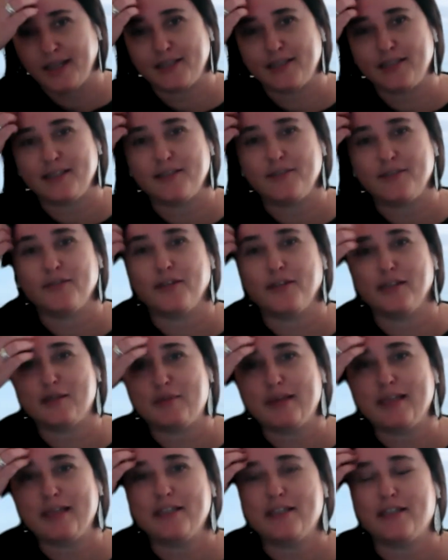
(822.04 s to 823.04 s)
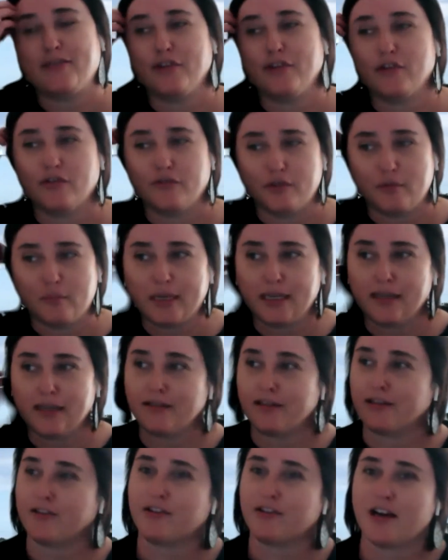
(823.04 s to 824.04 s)
it's been difficult for me in
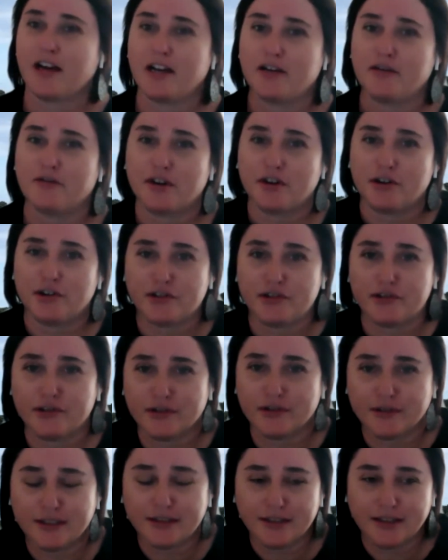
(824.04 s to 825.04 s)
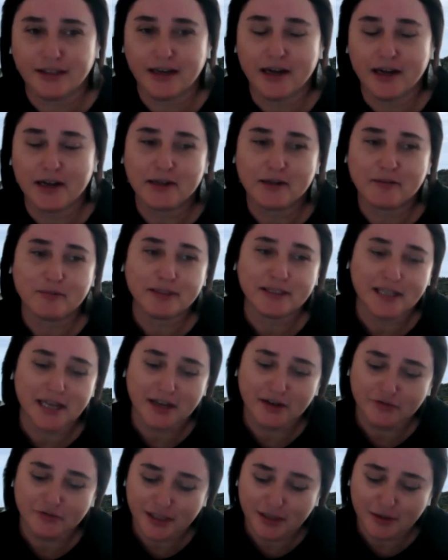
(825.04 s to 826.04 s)
the kind of cultural
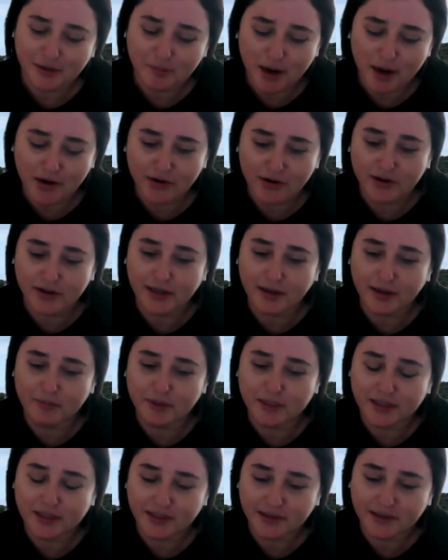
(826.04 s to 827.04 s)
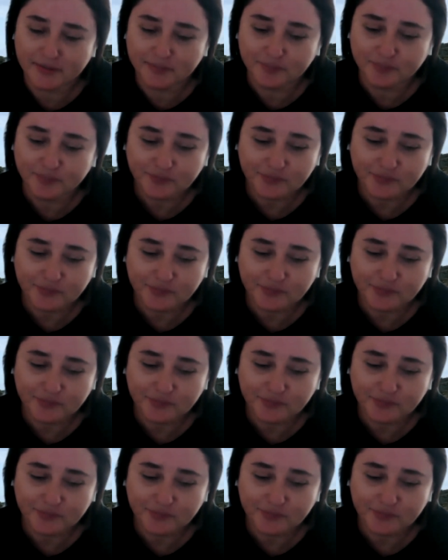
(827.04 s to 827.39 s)
safety paradigm to